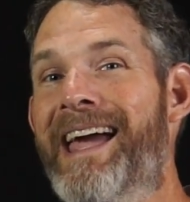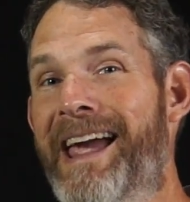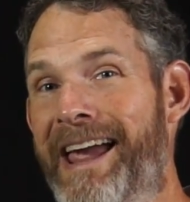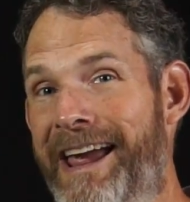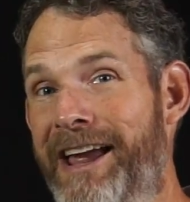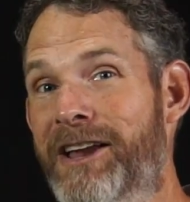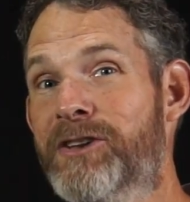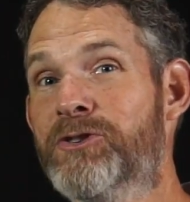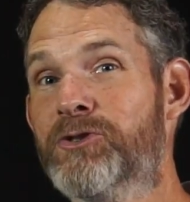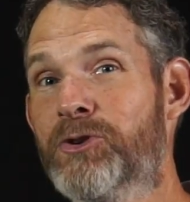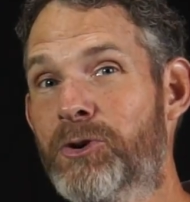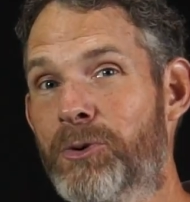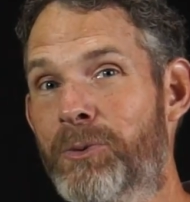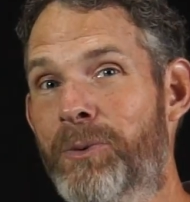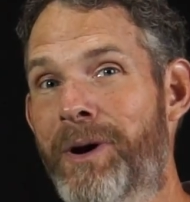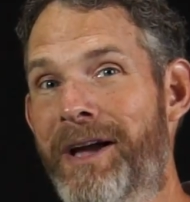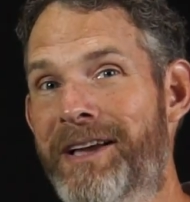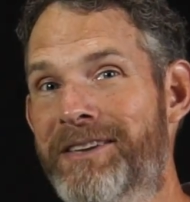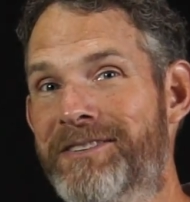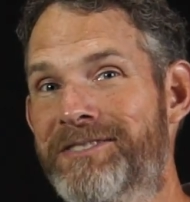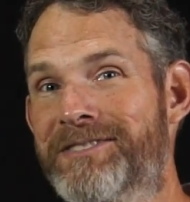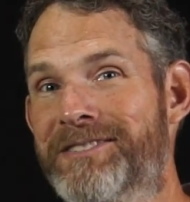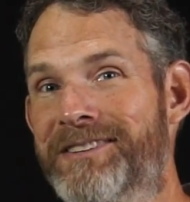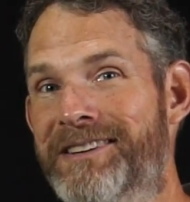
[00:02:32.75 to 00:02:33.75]
and your
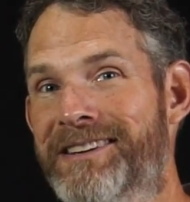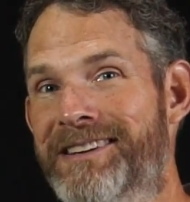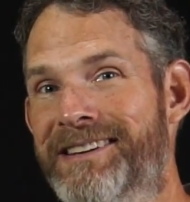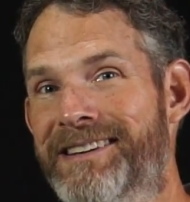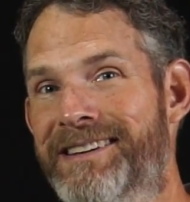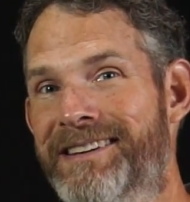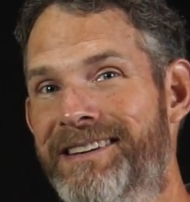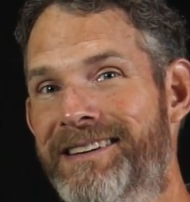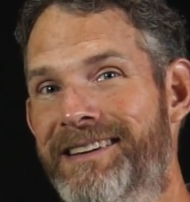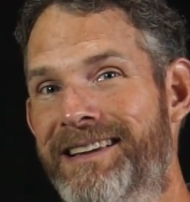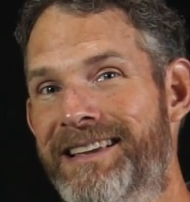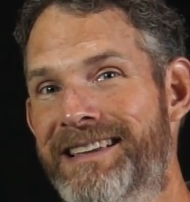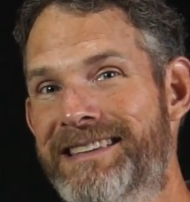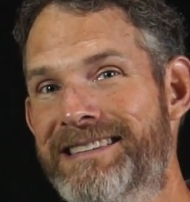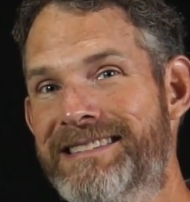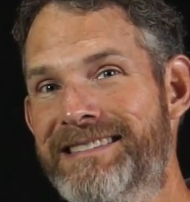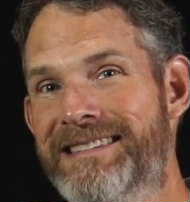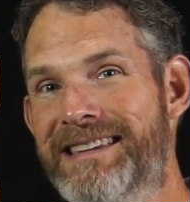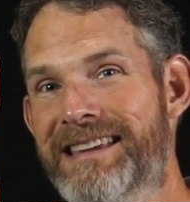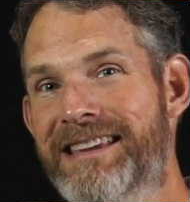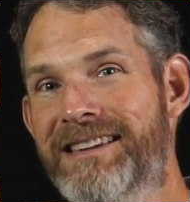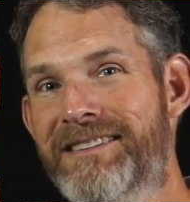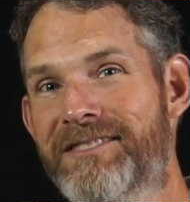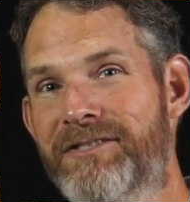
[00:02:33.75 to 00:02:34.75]
rest.
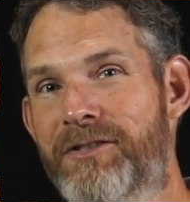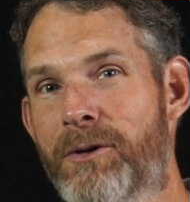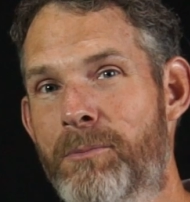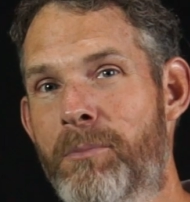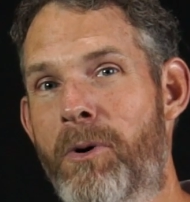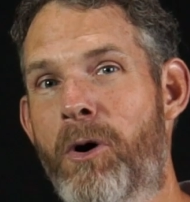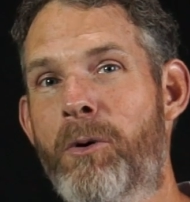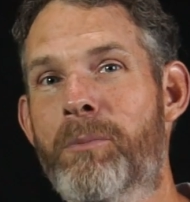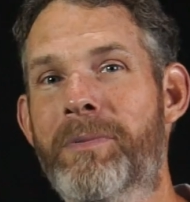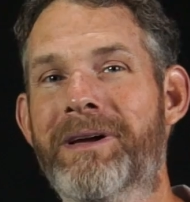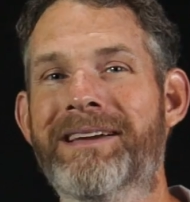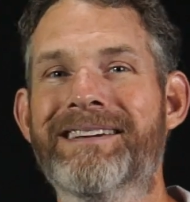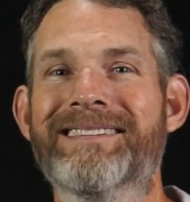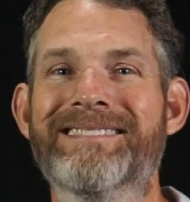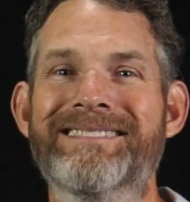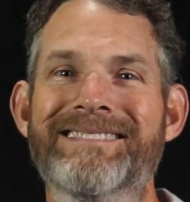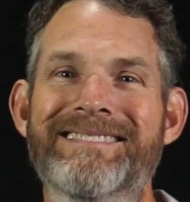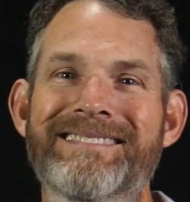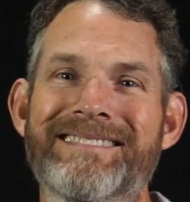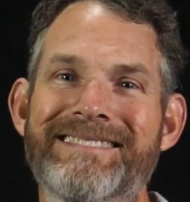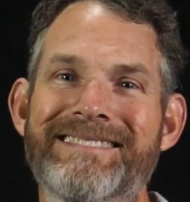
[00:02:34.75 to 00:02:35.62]
Seize the moment.